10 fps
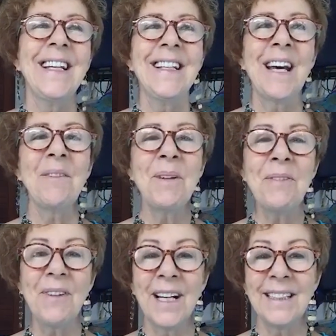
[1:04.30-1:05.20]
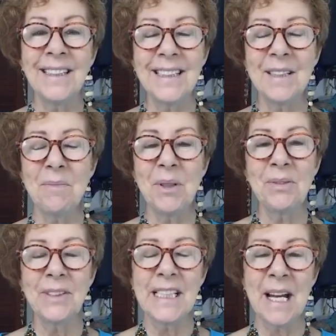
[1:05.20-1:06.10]
that'll be fun. It's a
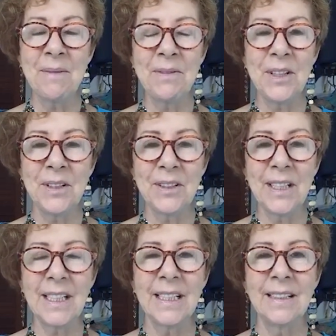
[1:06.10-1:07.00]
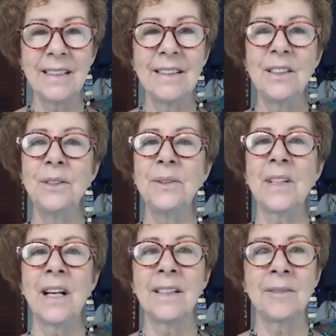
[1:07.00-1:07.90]
beautiful time of year in
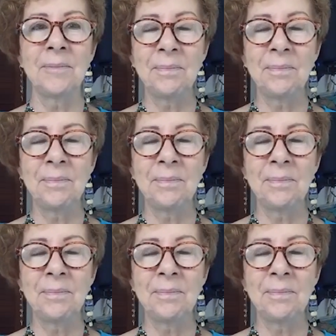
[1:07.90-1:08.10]
Tucson.